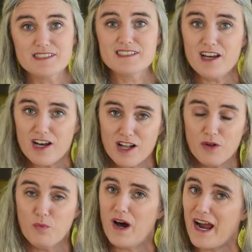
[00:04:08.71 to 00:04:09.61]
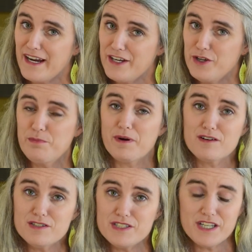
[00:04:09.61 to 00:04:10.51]
Saul, why do you
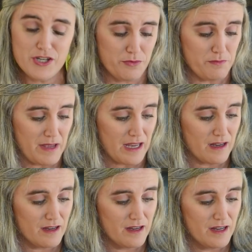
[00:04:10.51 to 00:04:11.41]
persecute me?